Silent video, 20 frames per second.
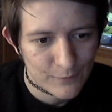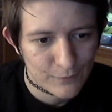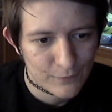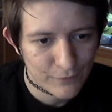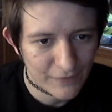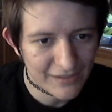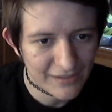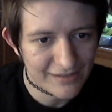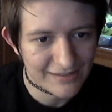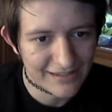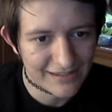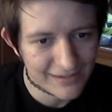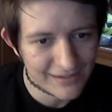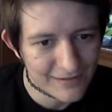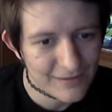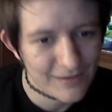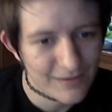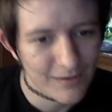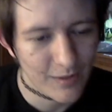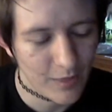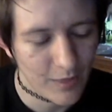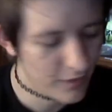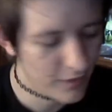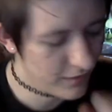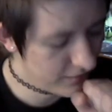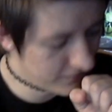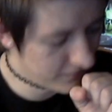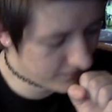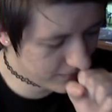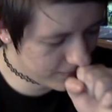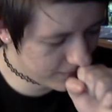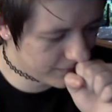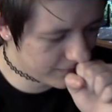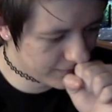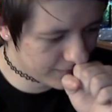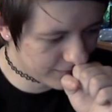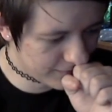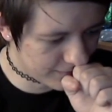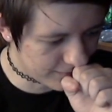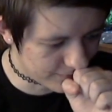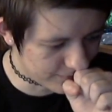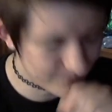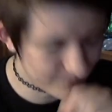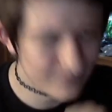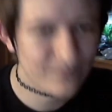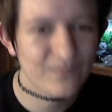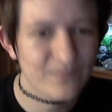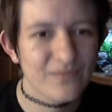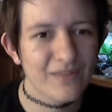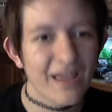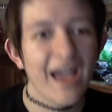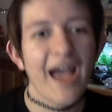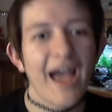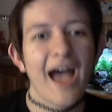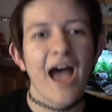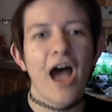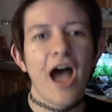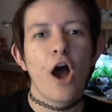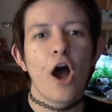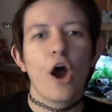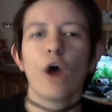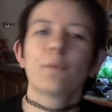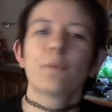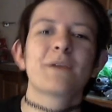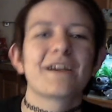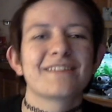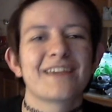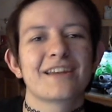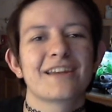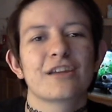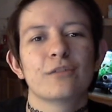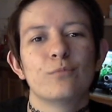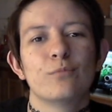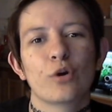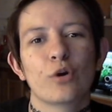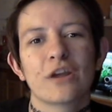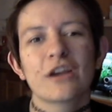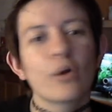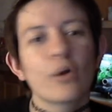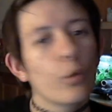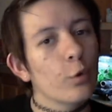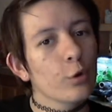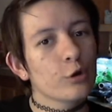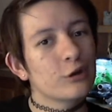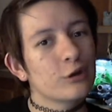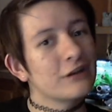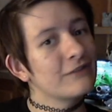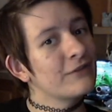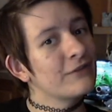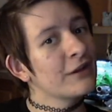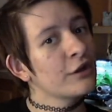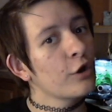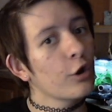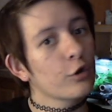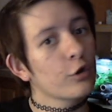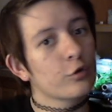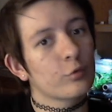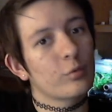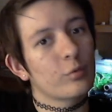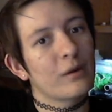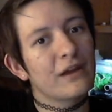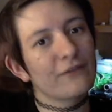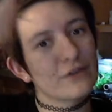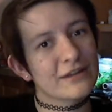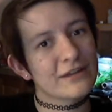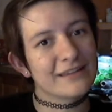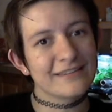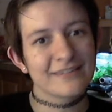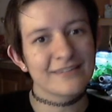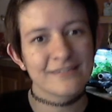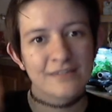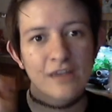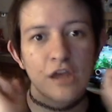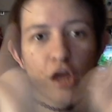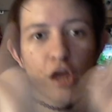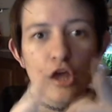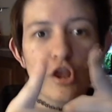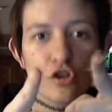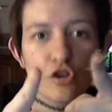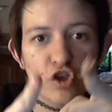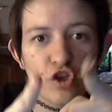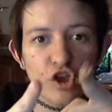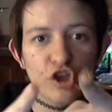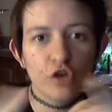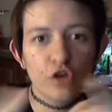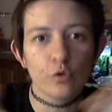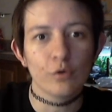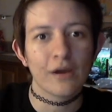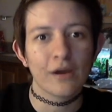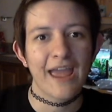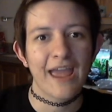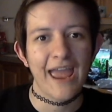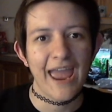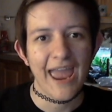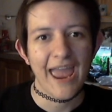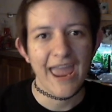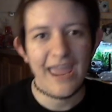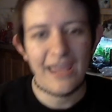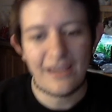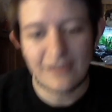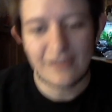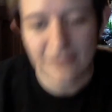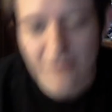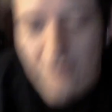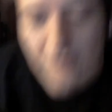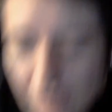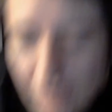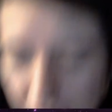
Finally, hope you guys had a good morning, or good evening, or good whatever it is, to you. And,